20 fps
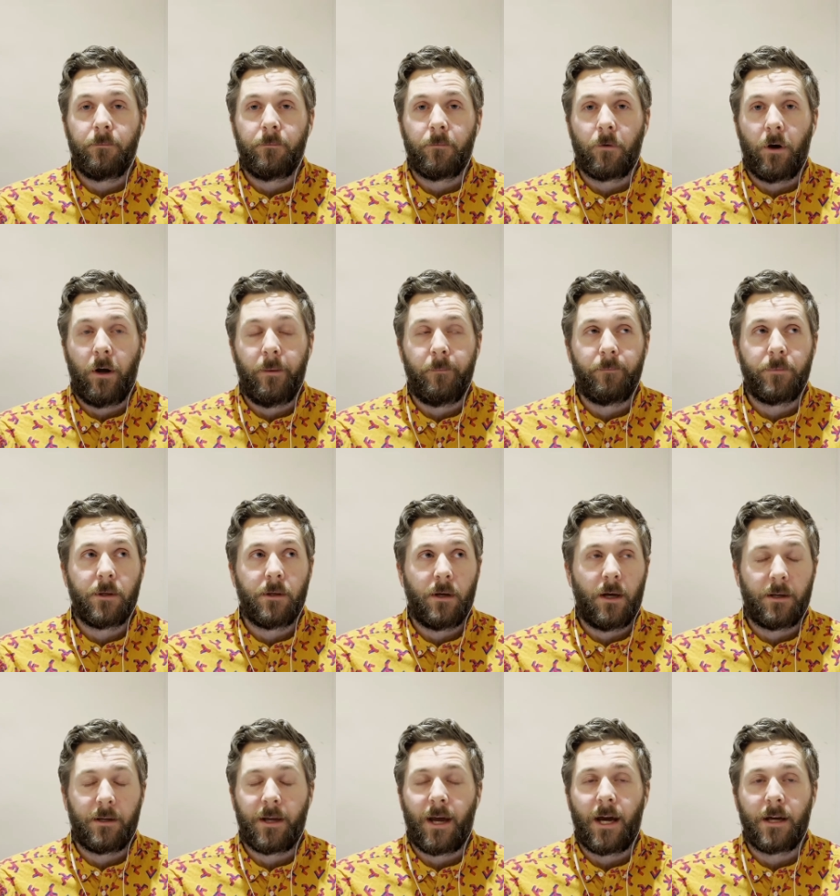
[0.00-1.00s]
right?
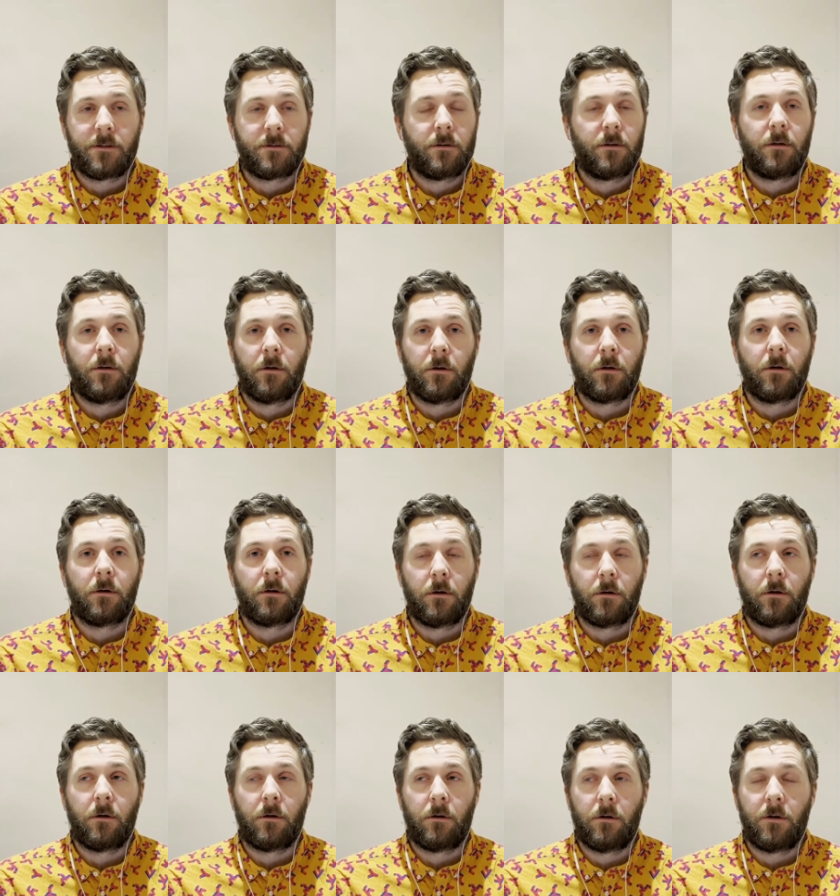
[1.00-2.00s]
Like cat, k,
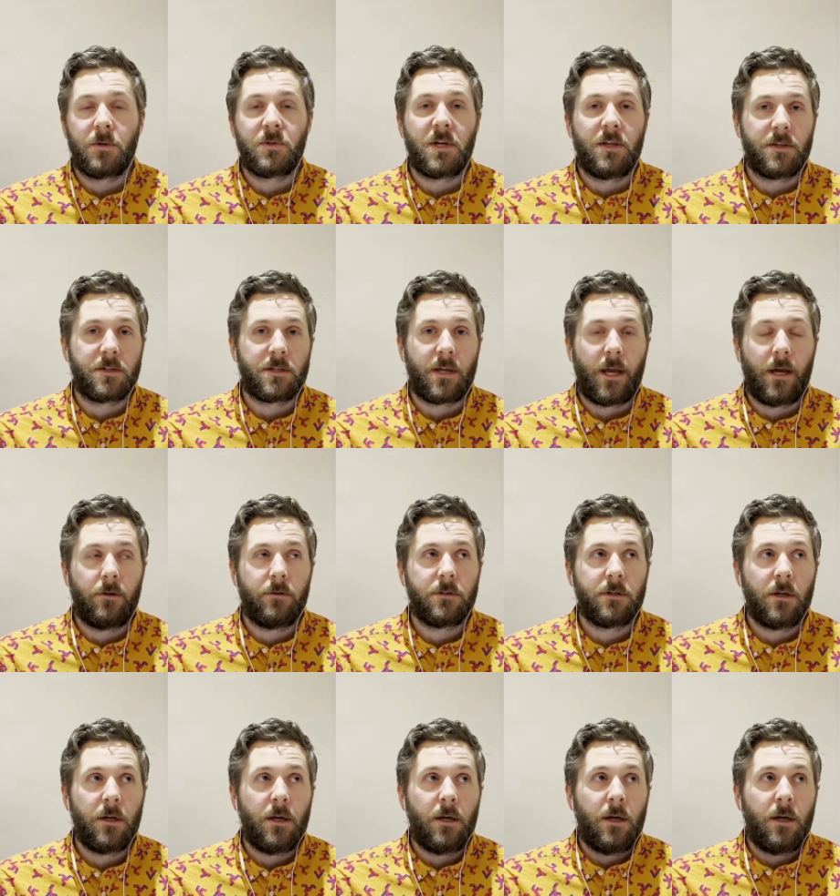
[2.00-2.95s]
say the sound.